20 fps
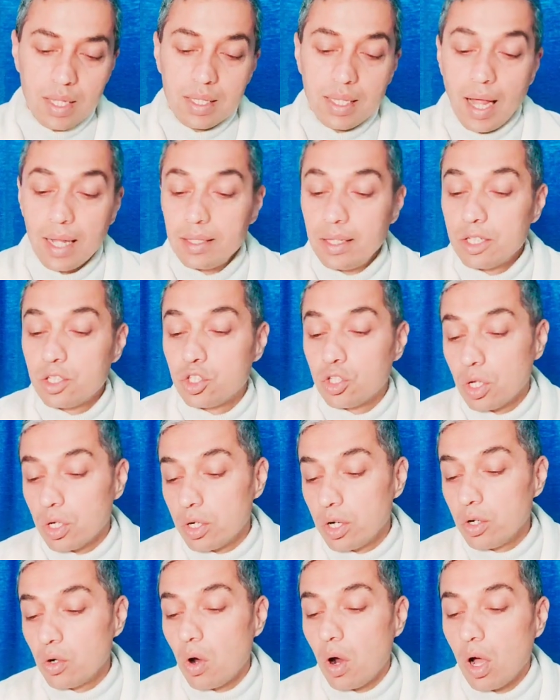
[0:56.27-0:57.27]
That their
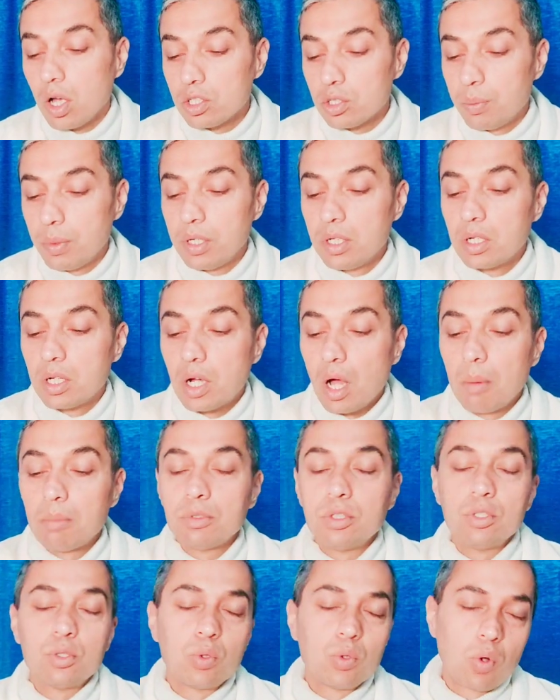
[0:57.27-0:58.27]
children or husband
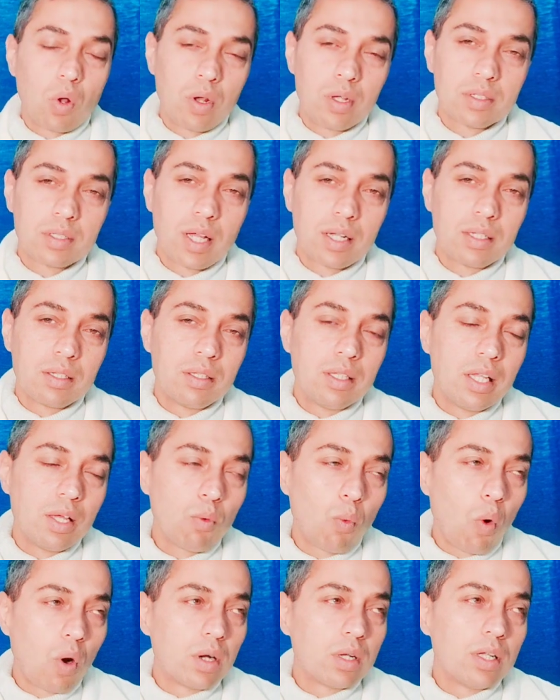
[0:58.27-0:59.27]
comes into knowledge, that they
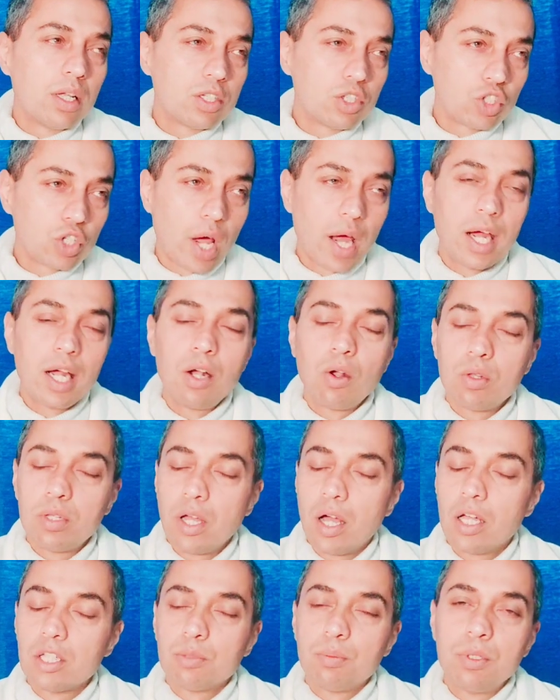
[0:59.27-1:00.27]
want their child or
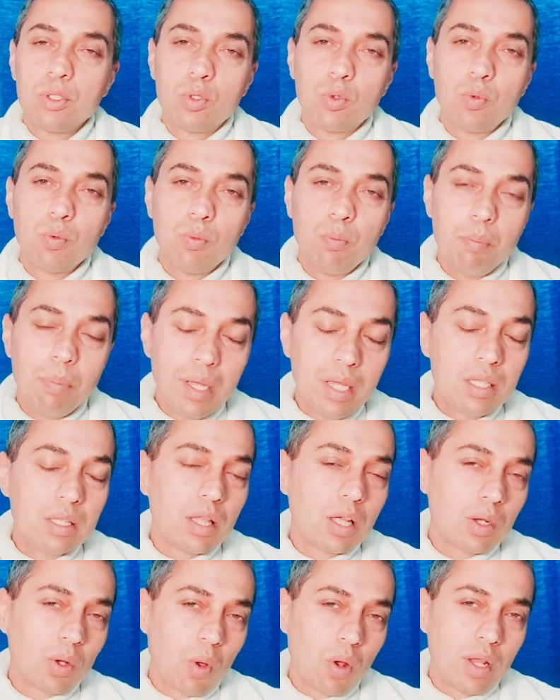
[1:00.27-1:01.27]
their husband to be in
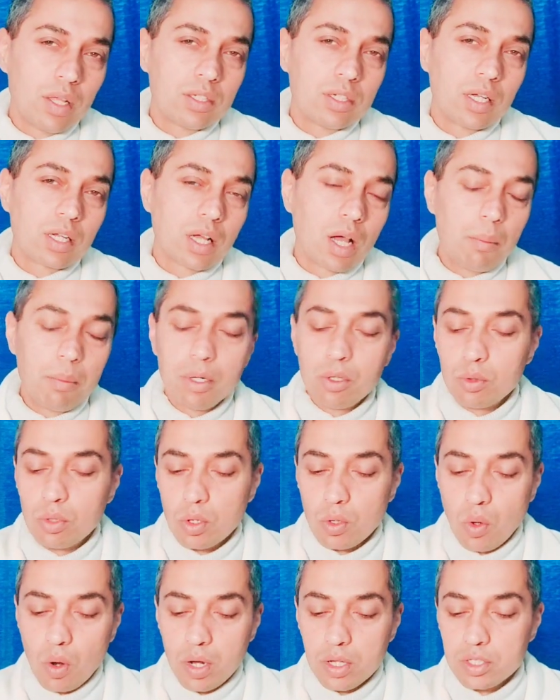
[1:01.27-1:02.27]
the knowledge and come into
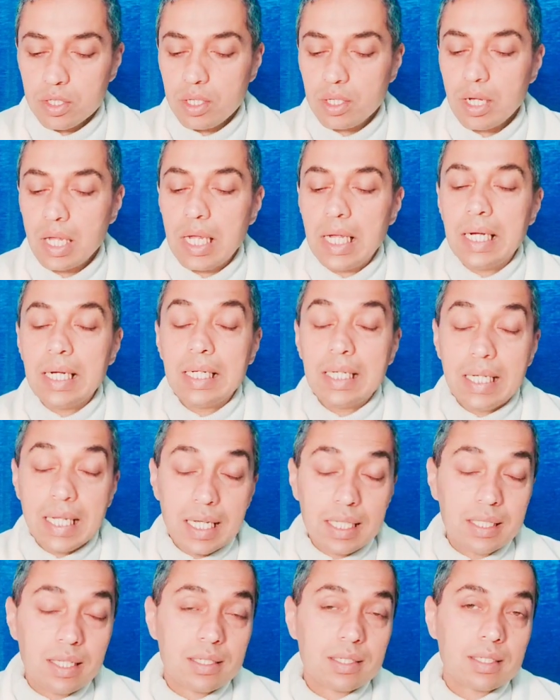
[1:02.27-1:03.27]
the knowledge and
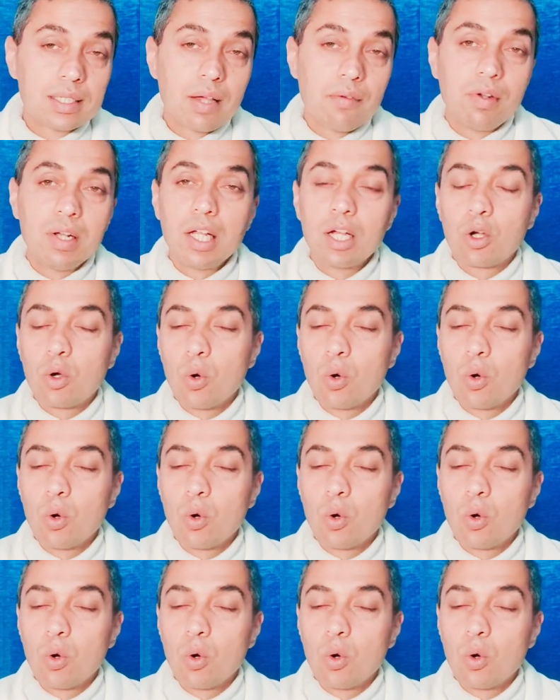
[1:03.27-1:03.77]
take this seven-day